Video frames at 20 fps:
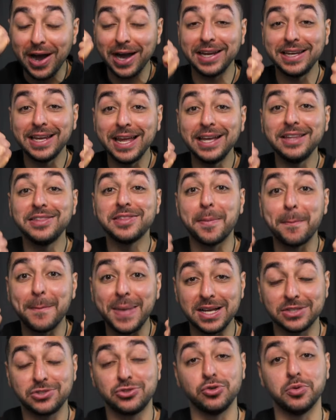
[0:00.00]
I need the
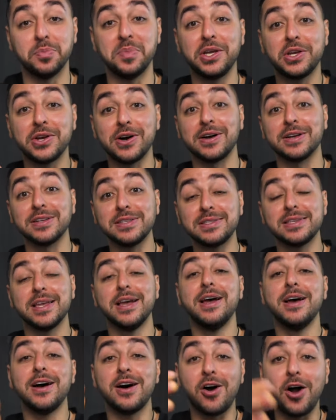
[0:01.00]
muscle because
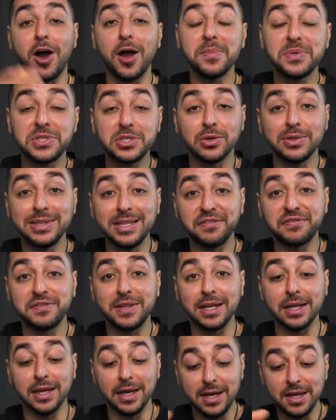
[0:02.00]
I'm still
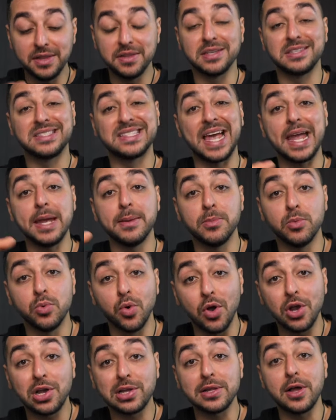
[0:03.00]
lifting the same
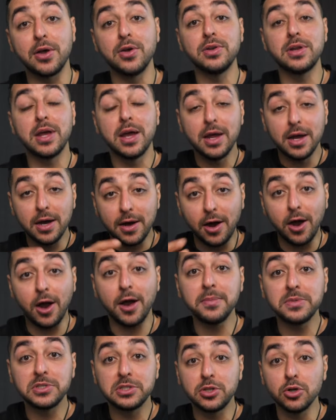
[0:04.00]
workload.
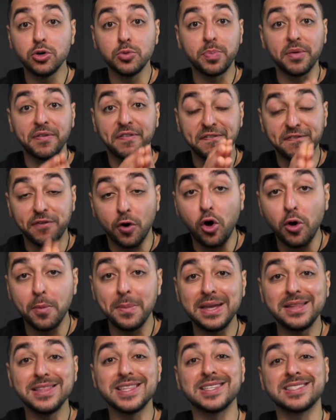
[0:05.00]
I'm still
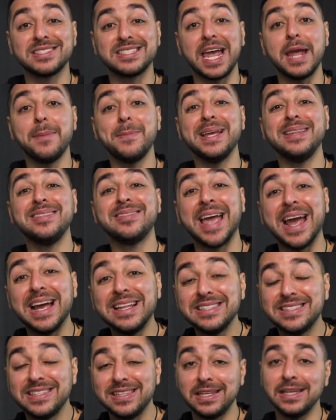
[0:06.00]
performing the same
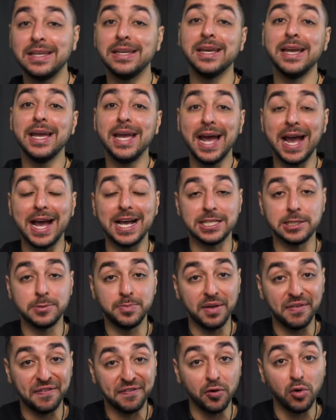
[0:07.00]
intensity as
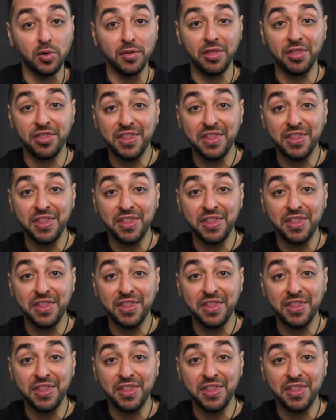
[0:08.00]
before.